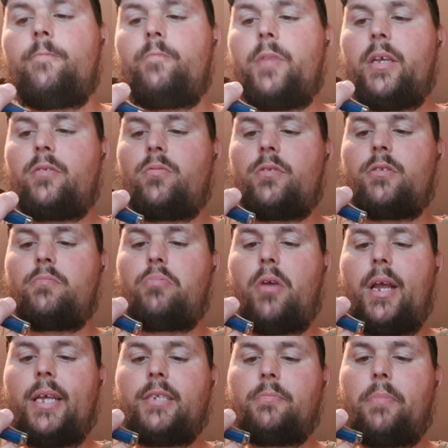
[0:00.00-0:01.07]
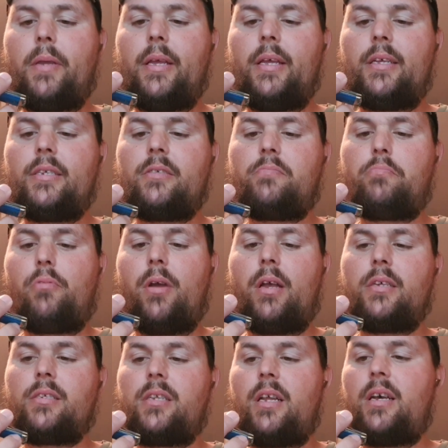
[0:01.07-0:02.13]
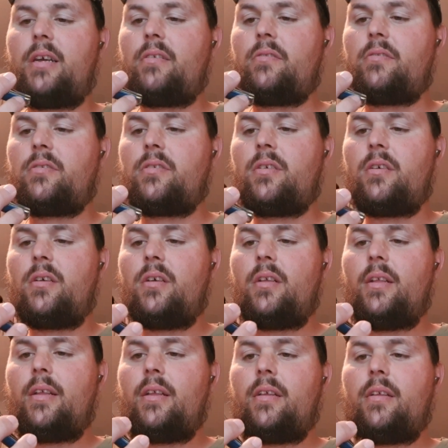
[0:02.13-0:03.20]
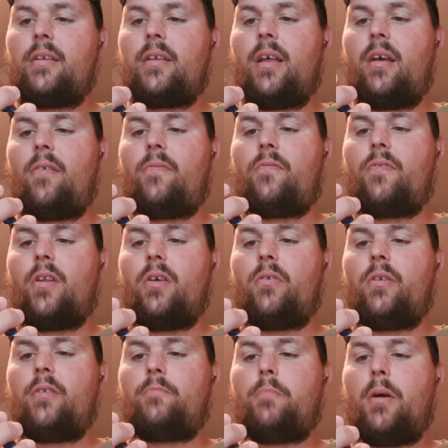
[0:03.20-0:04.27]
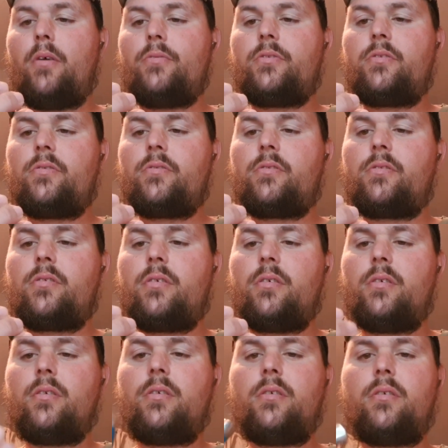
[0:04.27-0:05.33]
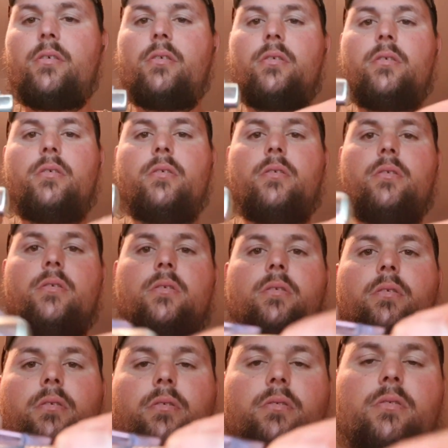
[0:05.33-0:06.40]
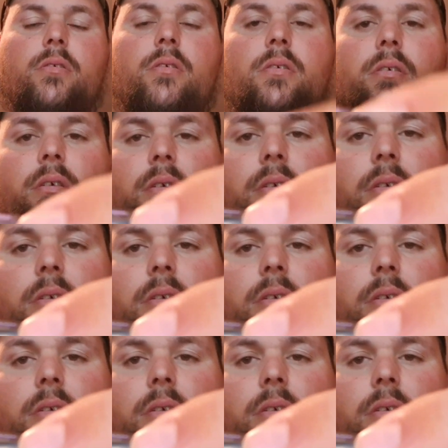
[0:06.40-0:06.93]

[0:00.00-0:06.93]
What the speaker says: This one's brass pins, brass liners. Got fluted bolsters. See?